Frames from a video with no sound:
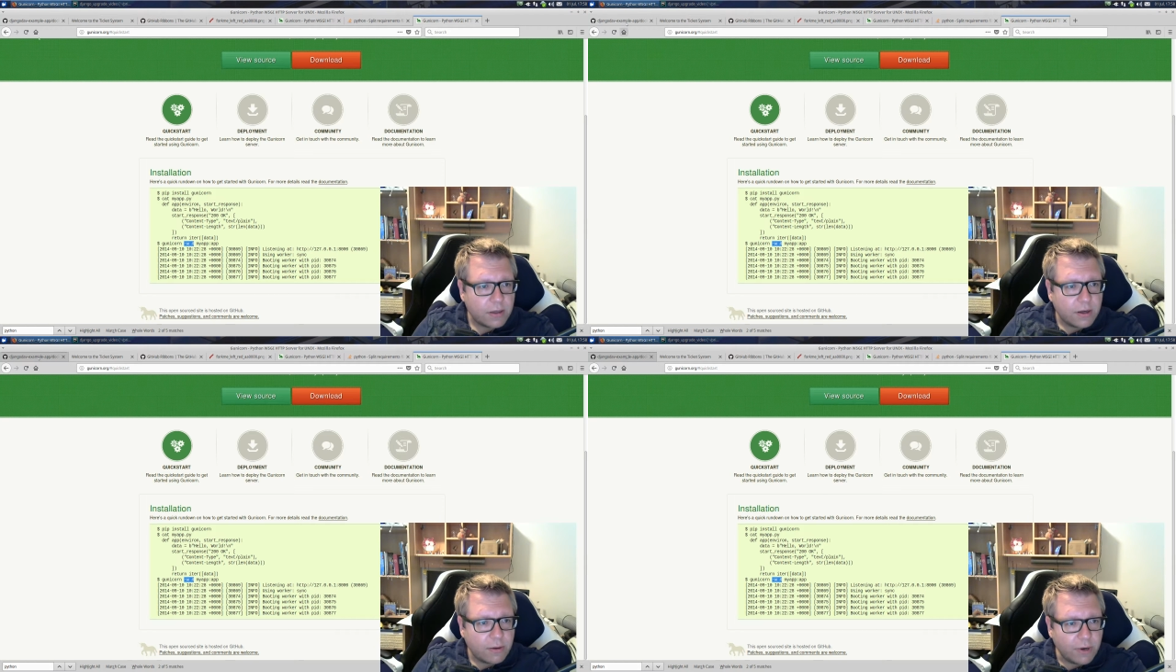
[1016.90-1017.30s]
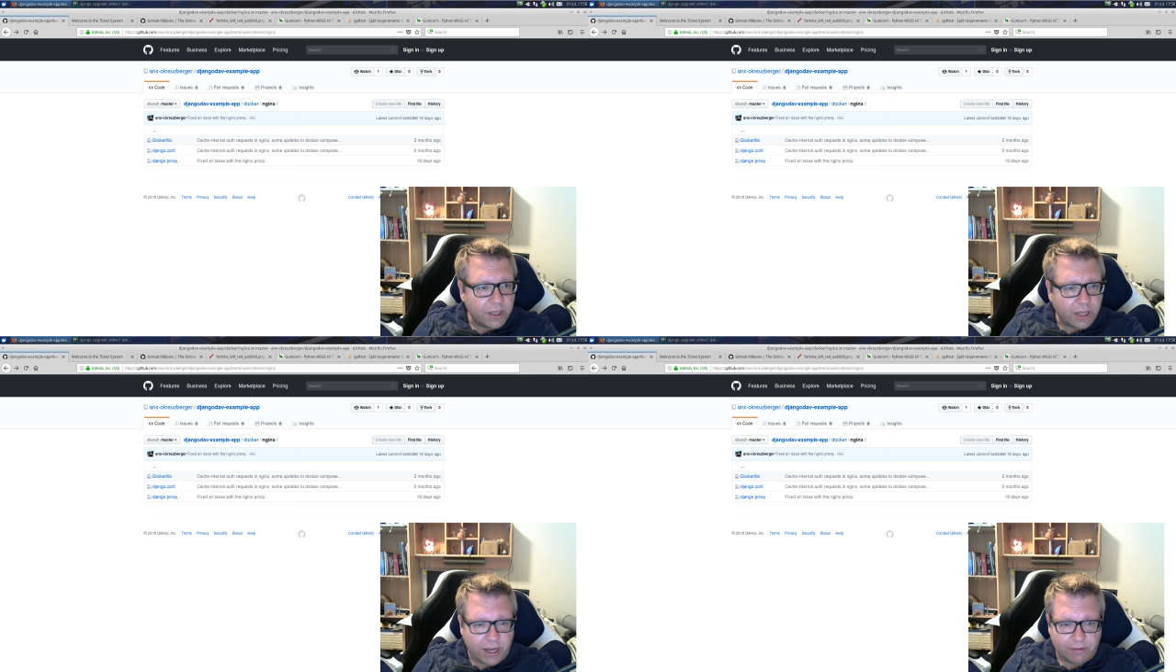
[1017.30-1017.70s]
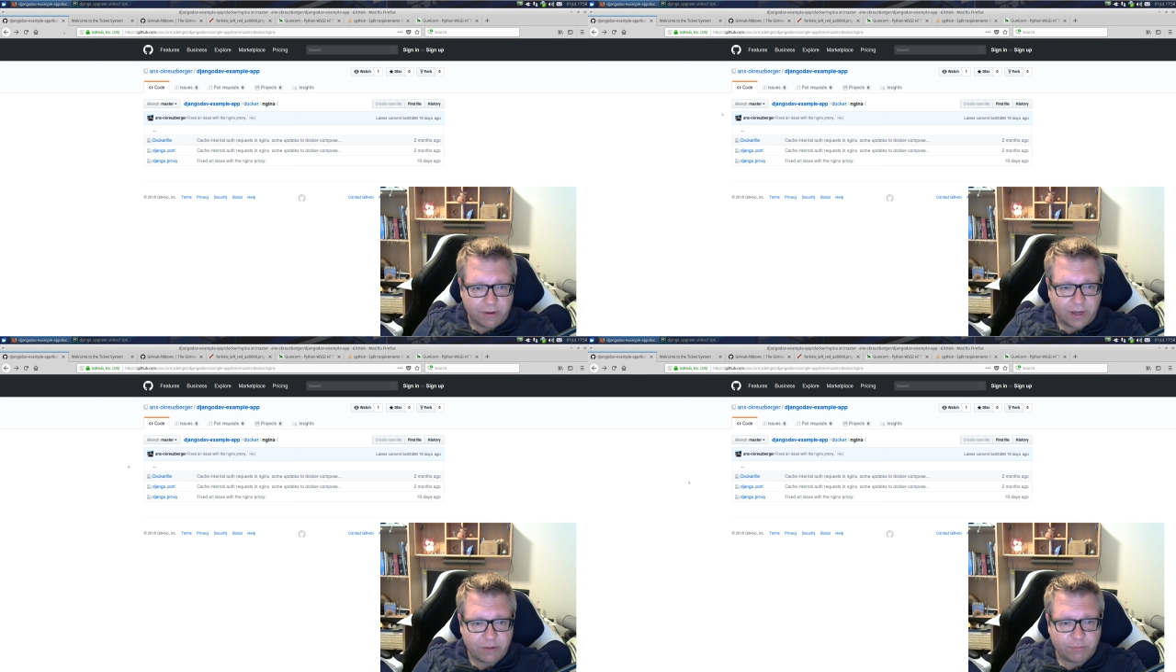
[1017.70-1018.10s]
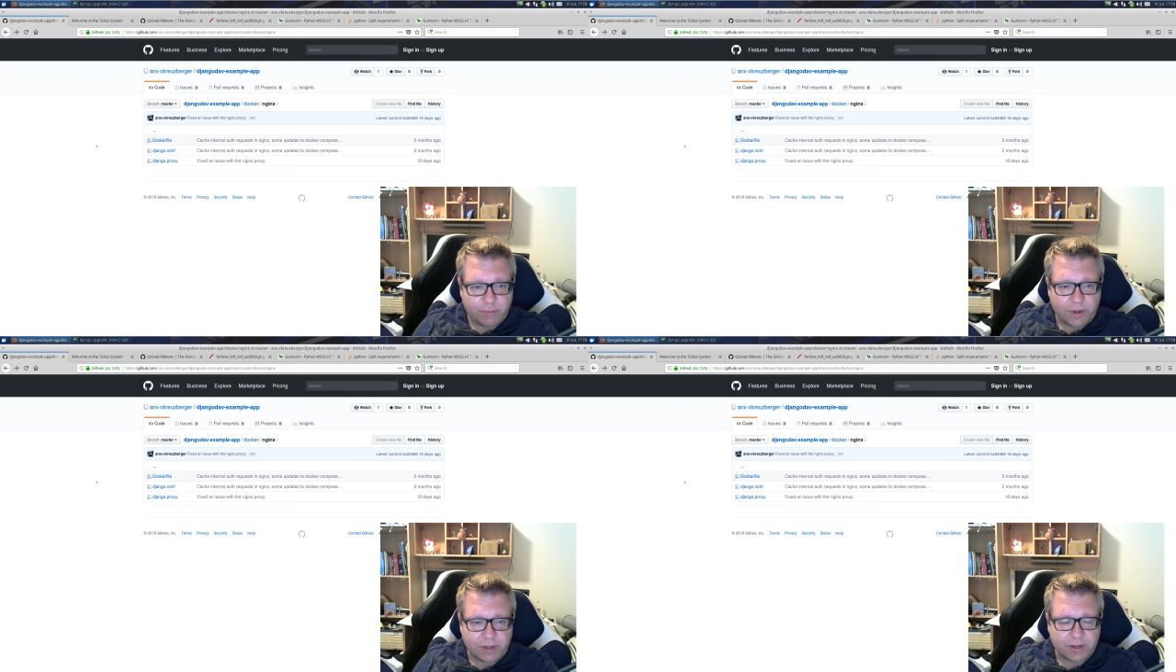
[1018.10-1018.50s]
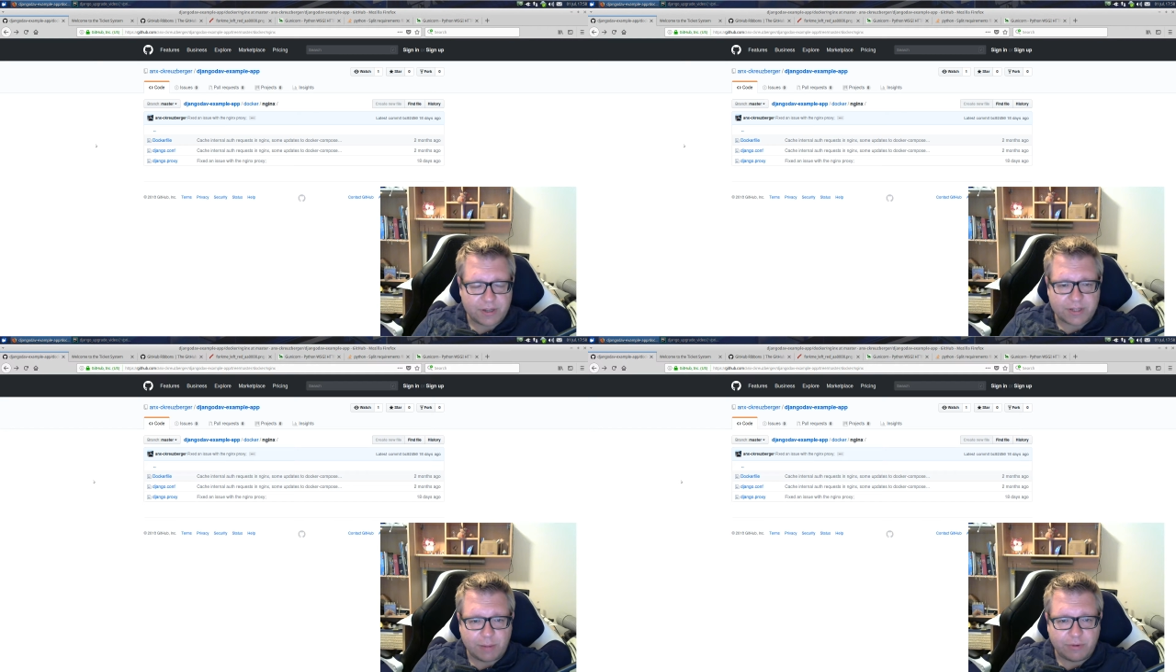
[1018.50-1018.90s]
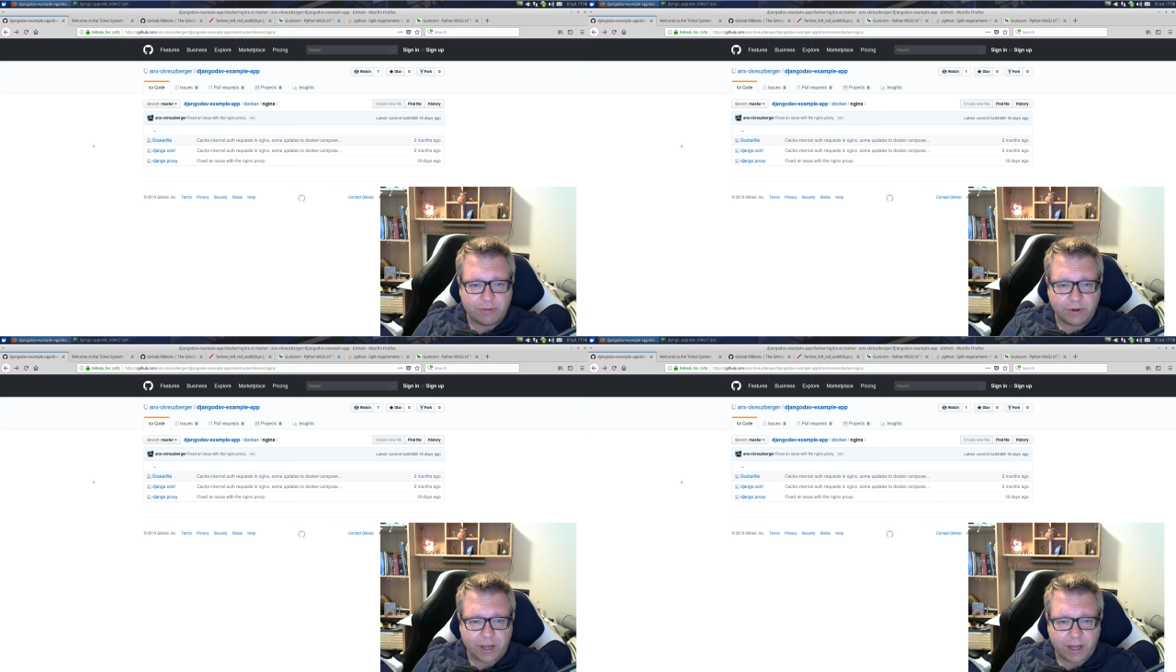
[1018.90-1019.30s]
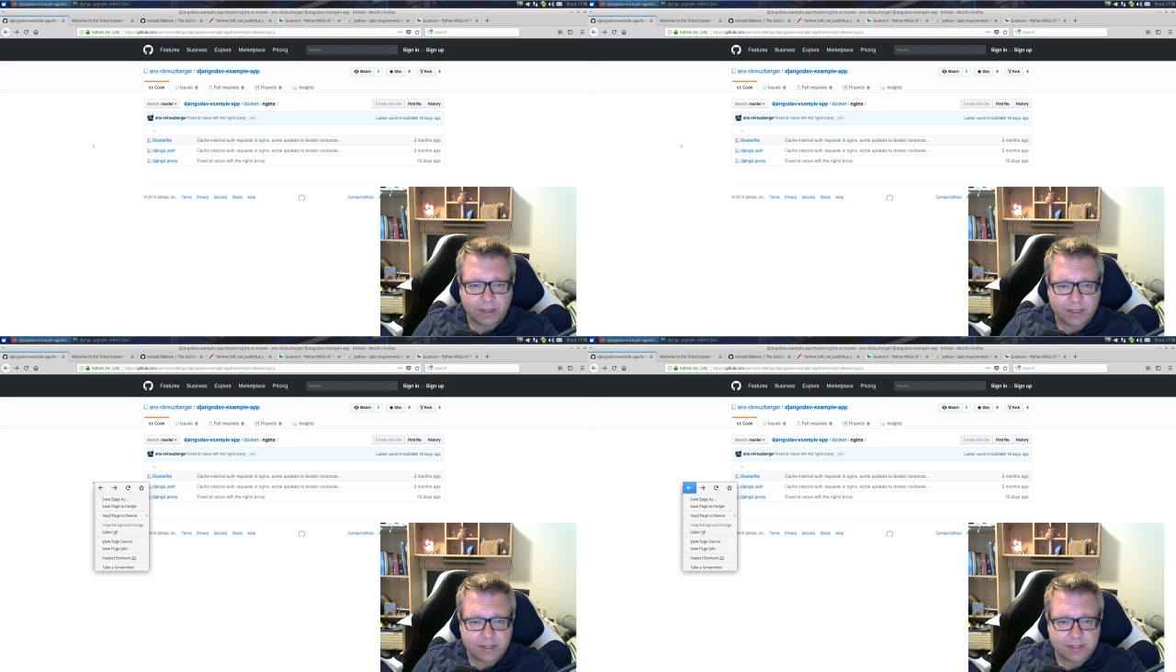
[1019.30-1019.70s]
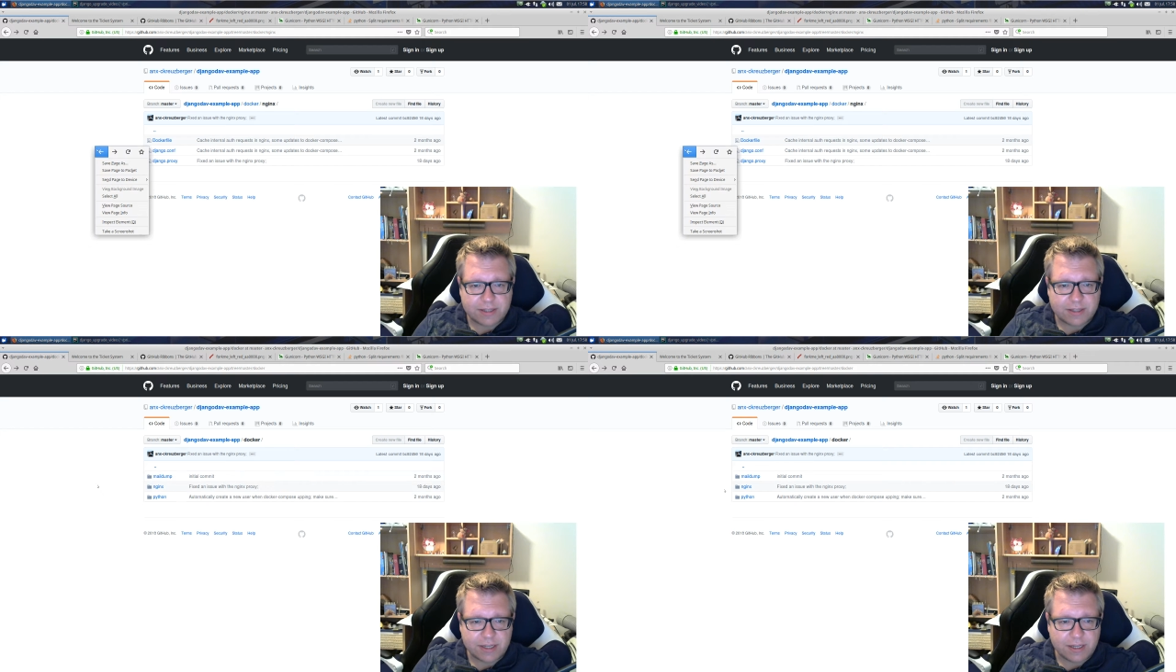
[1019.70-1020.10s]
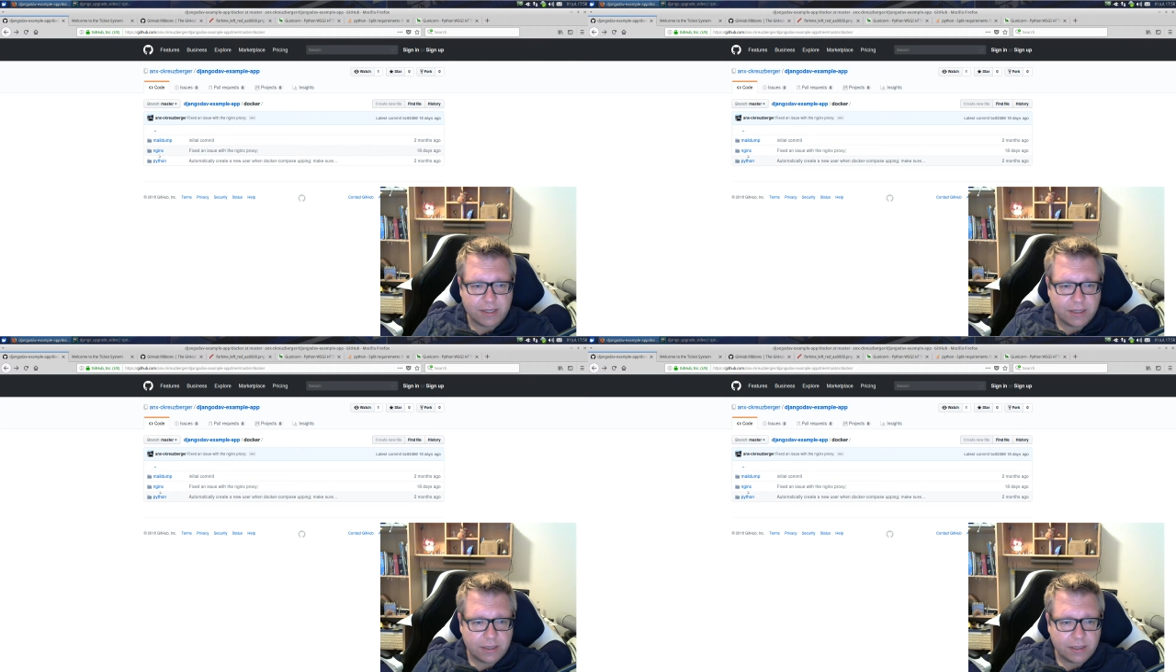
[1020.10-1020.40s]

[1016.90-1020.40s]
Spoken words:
Well, I've prepared an example for that. Let's see.